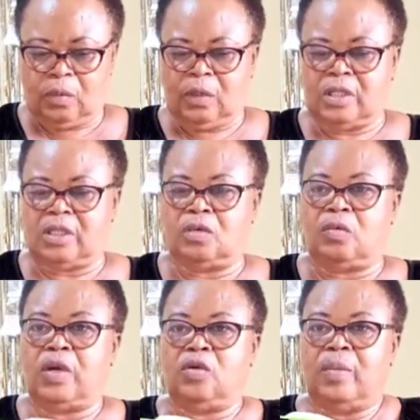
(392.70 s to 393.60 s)
This is the way
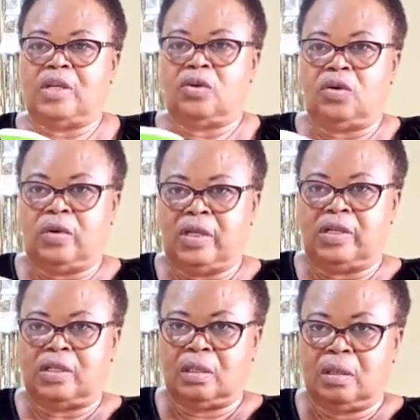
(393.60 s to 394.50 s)
you measure your
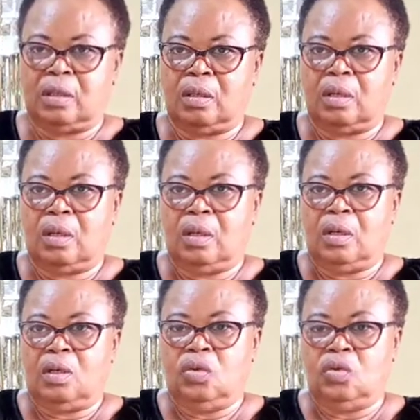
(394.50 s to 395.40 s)
yeast.
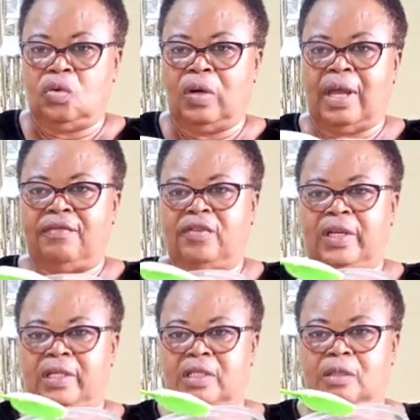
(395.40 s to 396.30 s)
You don't level
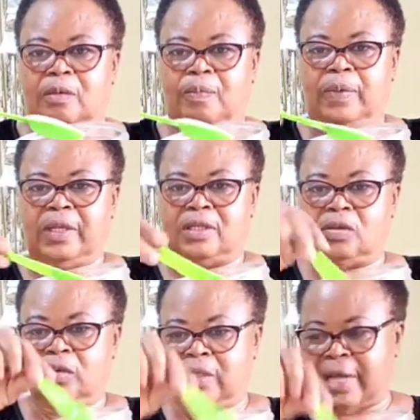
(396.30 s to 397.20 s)
it. Please
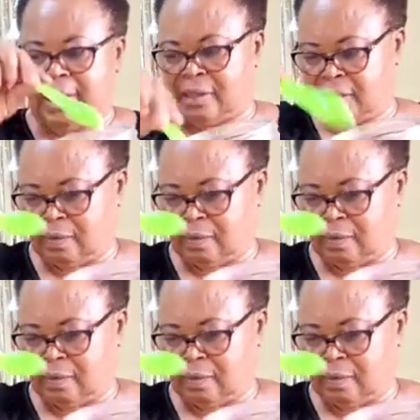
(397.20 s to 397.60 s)
note that.